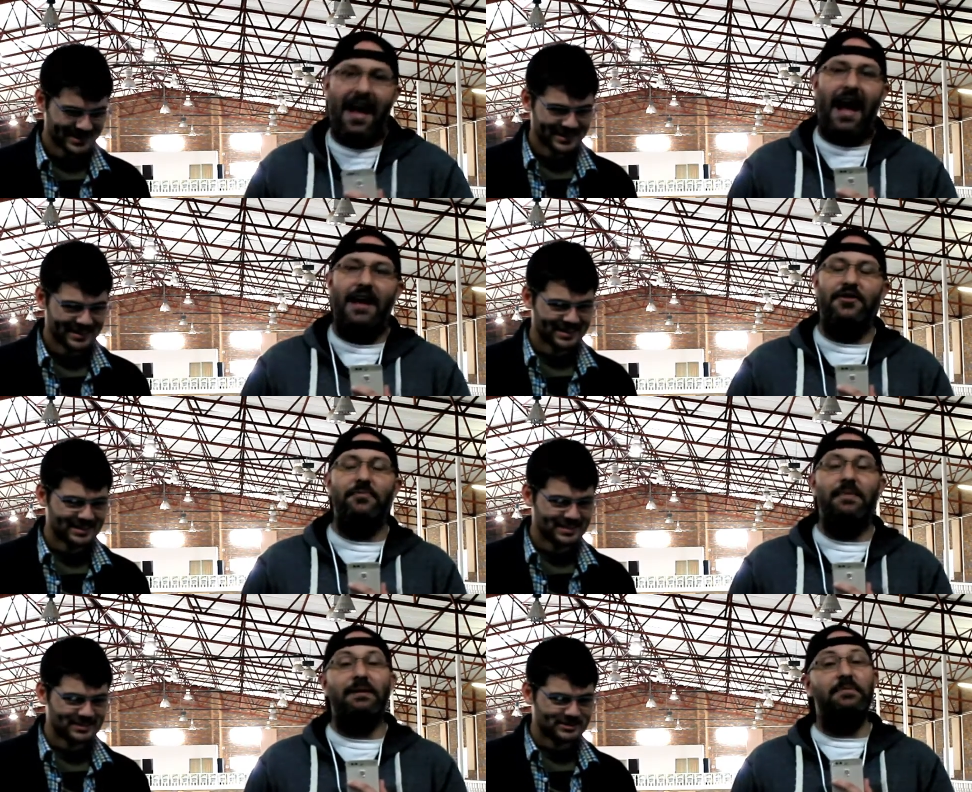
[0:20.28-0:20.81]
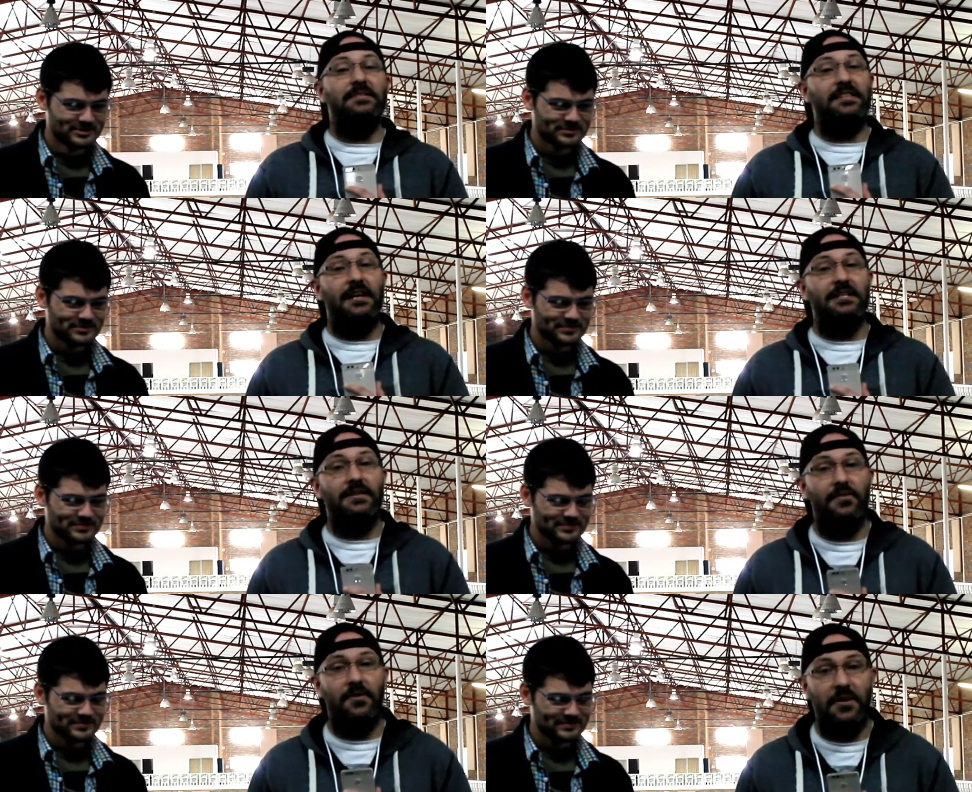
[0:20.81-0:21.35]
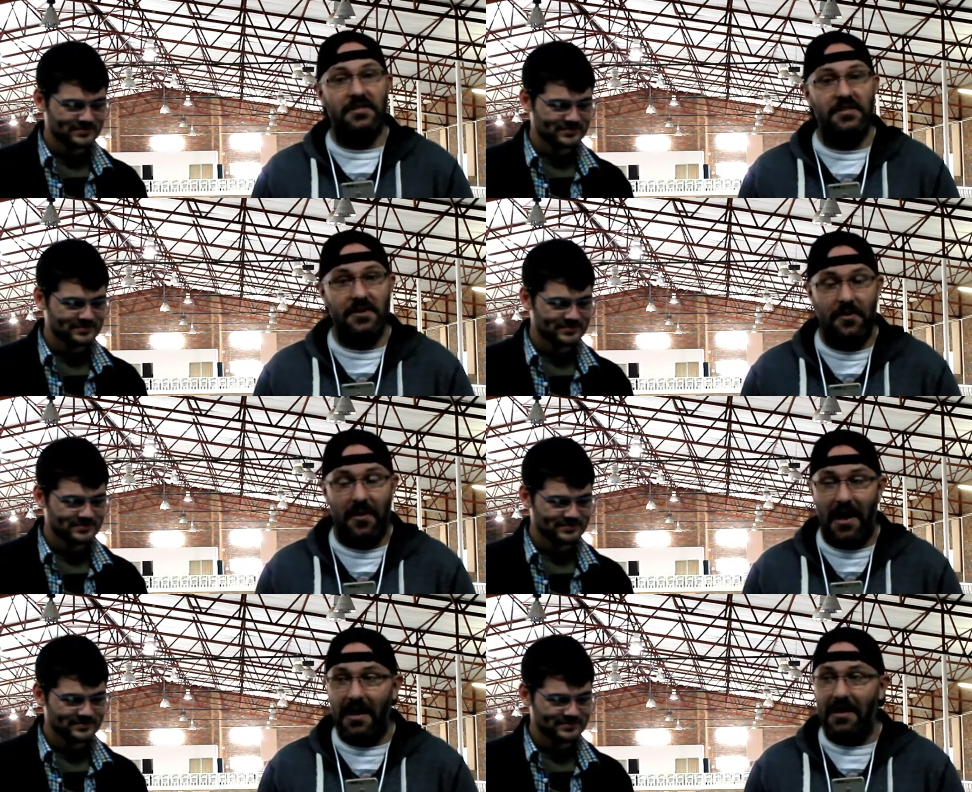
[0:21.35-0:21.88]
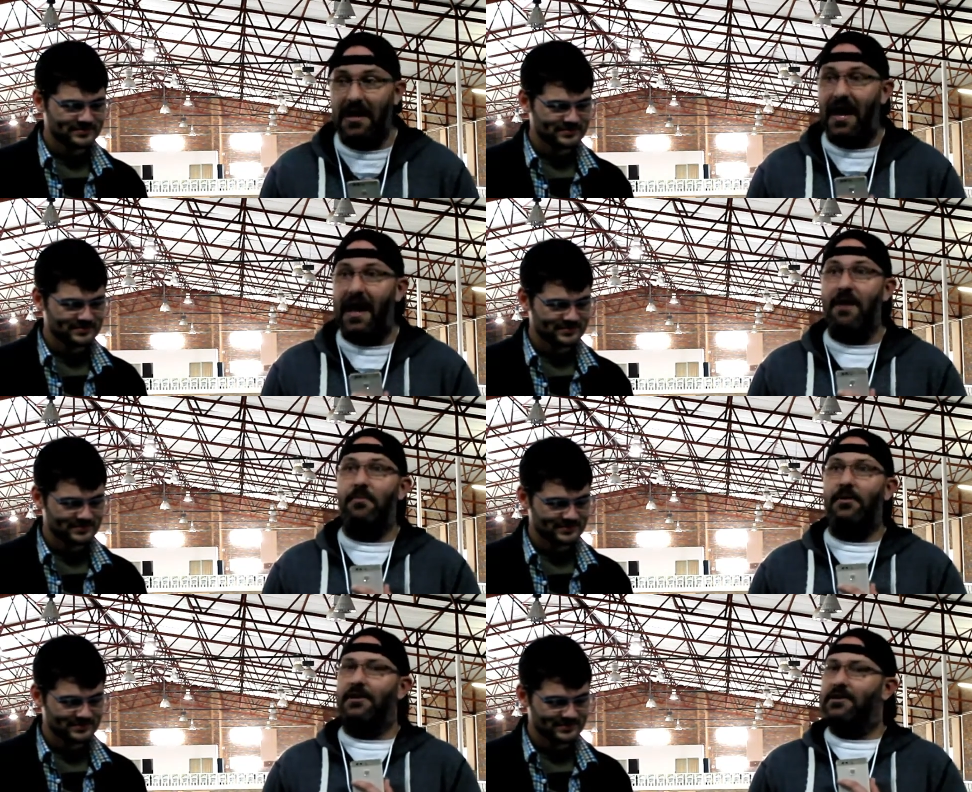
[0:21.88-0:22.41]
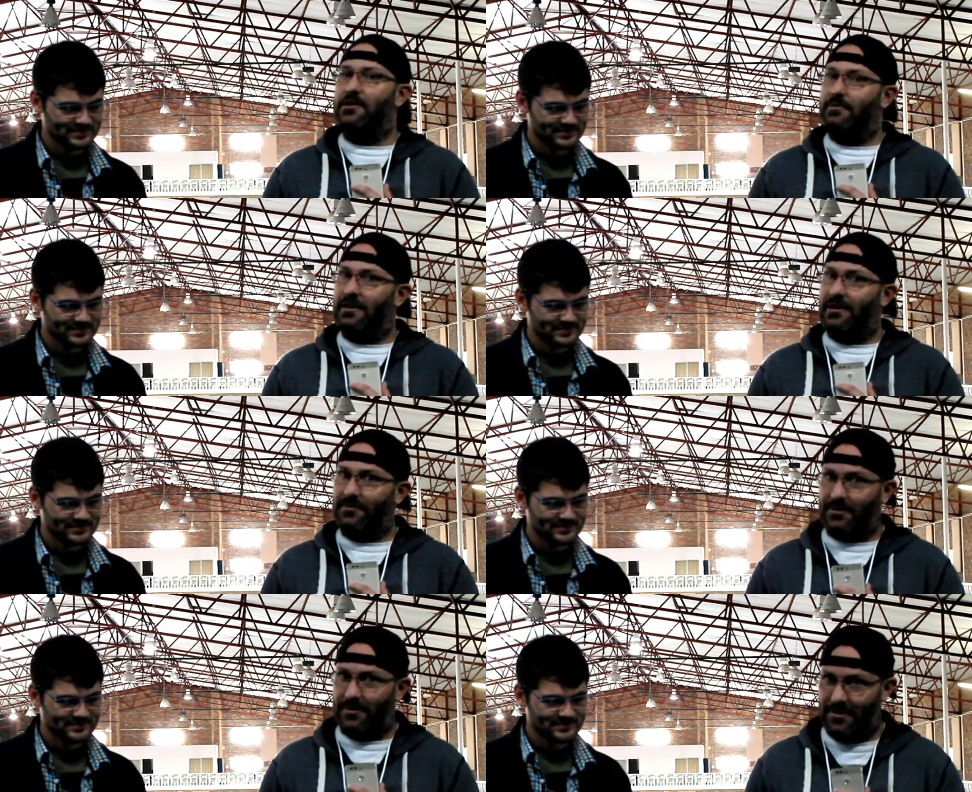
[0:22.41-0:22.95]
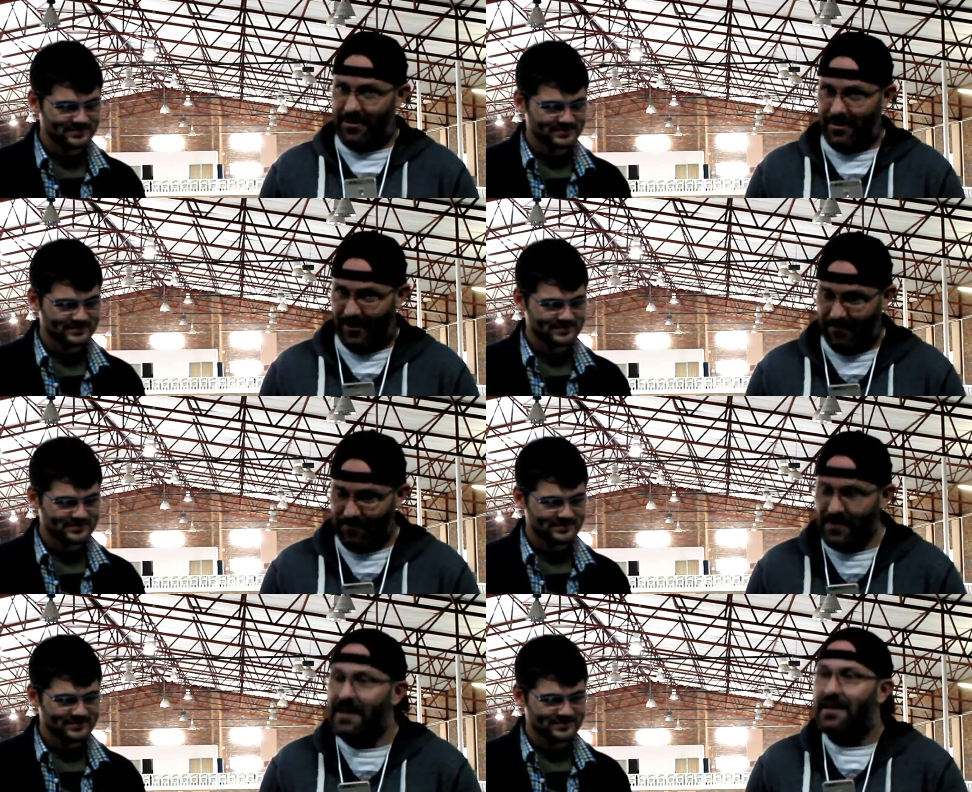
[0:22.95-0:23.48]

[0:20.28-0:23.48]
Speaker 1: I do make mistakes every once in a while. I am only human after all.